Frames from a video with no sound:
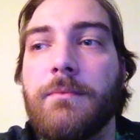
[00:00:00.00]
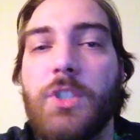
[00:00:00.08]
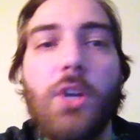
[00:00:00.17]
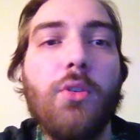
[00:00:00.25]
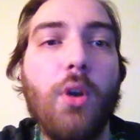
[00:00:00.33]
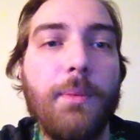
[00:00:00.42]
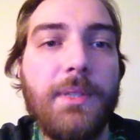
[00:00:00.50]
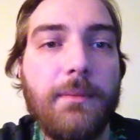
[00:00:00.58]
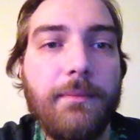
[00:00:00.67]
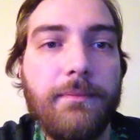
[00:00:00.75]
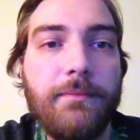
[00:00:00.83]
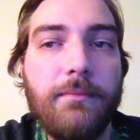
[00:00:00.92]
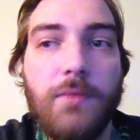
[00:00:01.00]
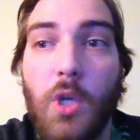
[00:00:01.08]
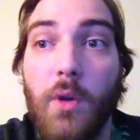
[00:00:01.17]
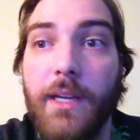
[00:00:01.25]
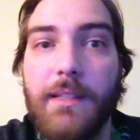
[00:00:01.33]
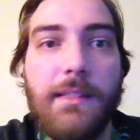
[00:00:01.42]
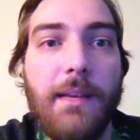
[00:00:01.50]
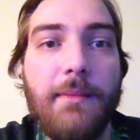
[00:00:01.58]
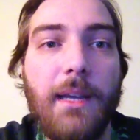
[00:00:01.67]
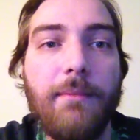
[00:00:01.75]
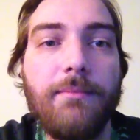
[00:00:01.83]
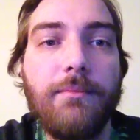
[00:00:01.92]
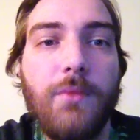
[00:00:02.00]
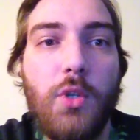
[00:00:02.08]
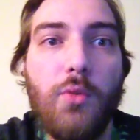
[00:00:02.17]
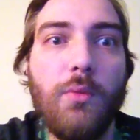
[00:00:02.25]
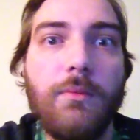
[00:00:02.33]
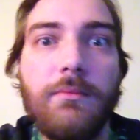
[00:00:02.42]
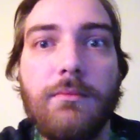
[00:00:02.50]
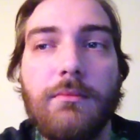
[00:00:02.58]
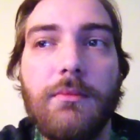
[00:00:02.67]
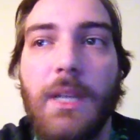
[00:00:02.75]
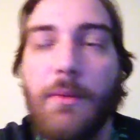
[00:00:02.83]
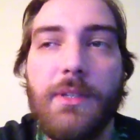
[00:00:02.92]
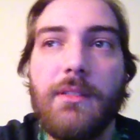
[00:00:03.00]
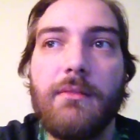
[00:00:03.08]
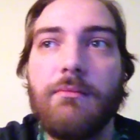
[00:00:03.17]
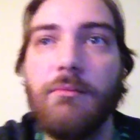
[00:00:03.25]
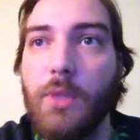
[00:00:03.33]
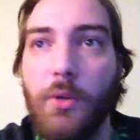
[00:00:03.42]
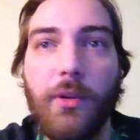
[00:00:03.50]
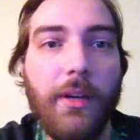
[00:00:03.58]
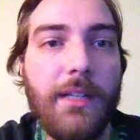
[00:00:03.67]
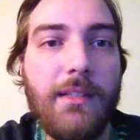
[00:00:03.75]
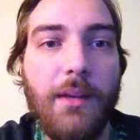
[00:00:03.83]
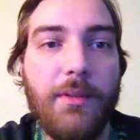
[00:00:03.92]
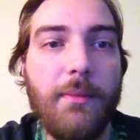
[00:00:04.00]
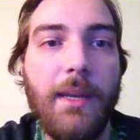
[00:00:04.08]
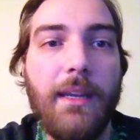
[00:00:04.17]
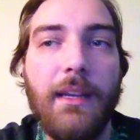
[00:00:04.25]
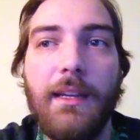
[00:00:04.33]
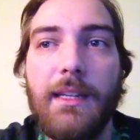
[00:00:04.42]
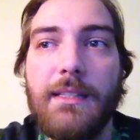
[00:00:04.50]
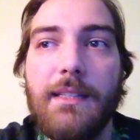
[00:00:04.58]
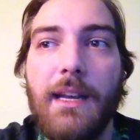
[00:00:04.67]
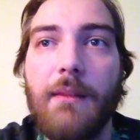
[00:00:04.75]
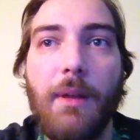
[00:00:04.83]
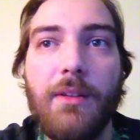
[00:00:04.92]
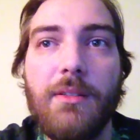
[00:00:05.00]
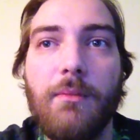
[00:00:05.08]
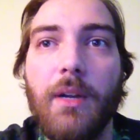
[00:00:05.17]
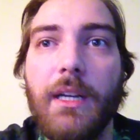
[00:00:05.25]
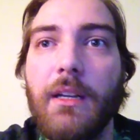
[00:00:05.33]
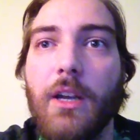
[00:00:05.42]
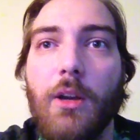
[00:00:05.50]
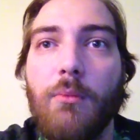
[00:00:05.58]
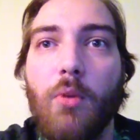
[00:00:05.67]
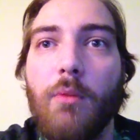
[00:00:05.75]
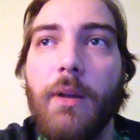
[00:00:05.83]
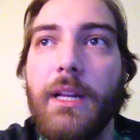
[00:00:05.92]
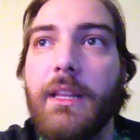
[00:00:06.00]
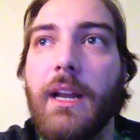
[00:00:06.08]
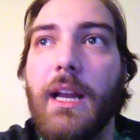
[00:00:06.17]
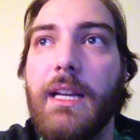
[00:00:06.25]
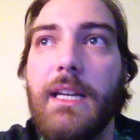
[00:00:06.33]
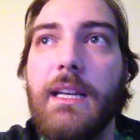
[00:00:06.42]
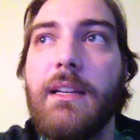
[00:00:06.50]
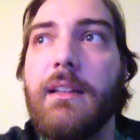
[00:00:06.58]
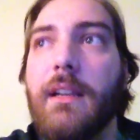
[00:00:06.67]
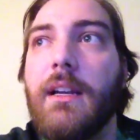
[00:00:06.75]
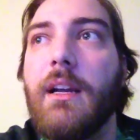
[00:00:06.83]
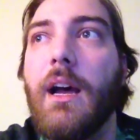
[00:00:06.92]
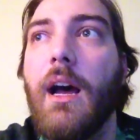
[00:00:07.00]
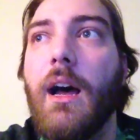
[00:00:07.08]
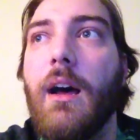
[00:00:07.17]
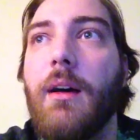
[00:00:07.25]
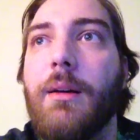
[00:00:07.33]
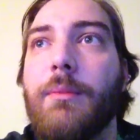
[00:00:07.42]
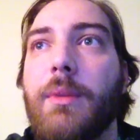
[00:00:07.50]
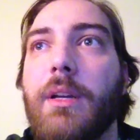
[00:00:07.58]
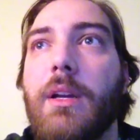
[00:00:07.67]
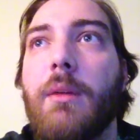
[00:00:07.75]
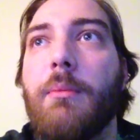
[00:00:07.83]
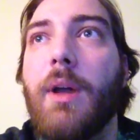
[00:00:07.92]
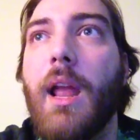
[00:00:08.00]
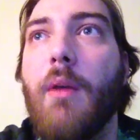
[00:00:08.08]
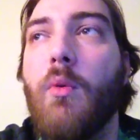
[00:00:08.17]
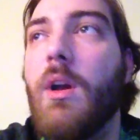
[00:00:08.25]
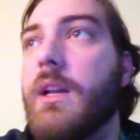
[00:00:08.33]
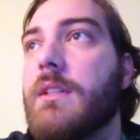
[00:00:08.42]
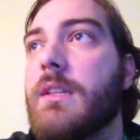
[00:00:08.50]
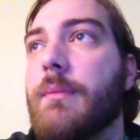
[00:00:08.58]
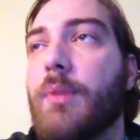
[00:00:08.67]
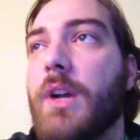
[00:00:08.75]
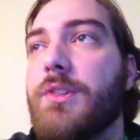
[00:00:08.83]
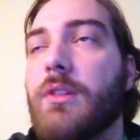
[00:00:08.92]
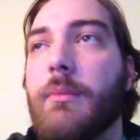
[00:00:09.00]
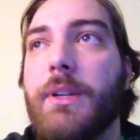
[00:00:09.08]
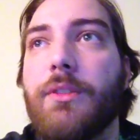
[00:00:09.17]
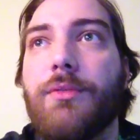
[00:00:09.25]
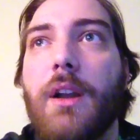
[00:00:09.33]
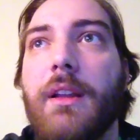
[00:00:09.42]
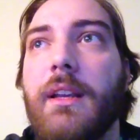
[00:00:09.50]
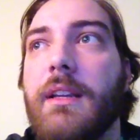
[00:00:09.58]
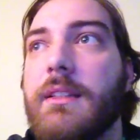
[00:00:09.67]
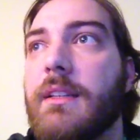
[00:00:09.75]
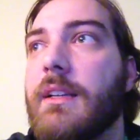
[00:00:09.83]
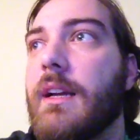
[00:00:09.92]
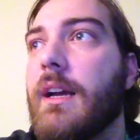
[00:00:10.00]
Shell Corps going at the same time. 2. It was ludicrous. I was making insane amounts of money, more money than I needed, but I wanted to pressure him into running it.